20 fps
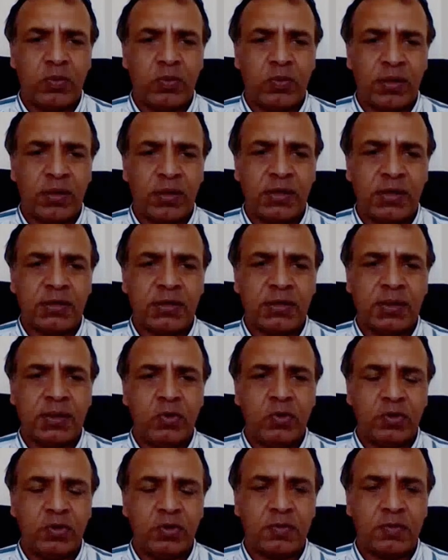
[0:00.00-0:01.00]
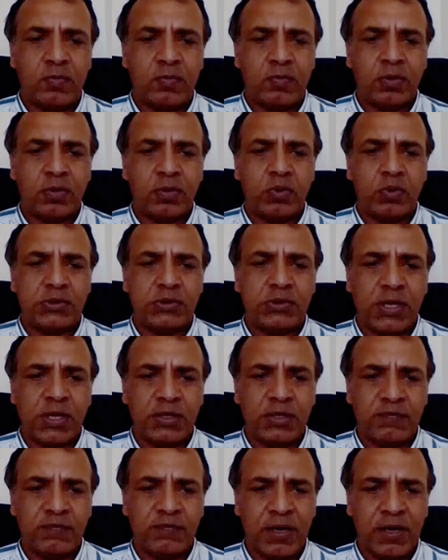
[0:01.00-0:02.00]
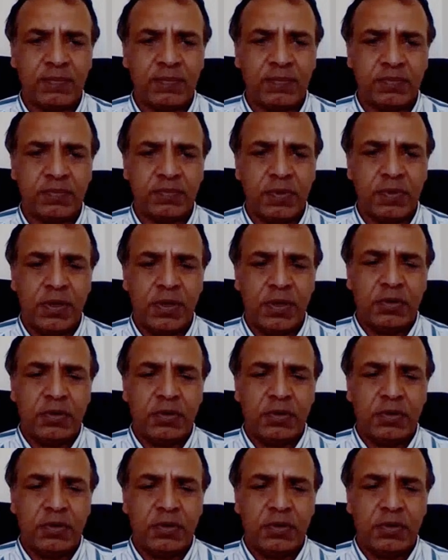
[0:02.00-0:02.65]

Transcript: and whether that immune response which they develop,